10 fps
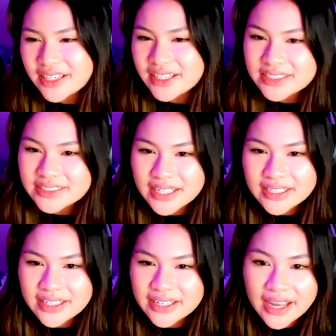like I
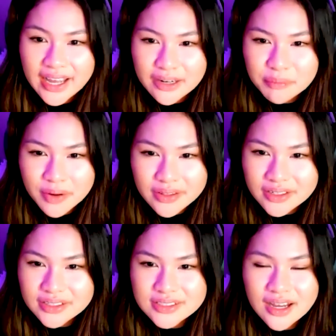said, like I had a
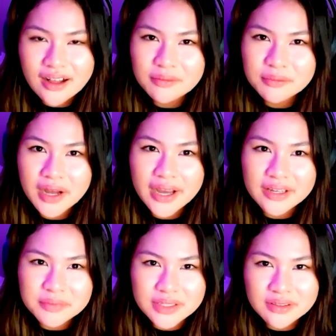brother to help
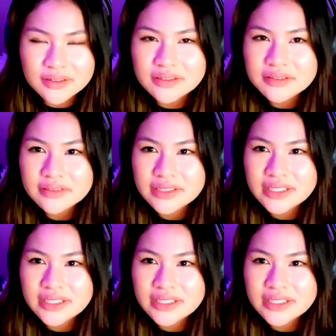guide me through the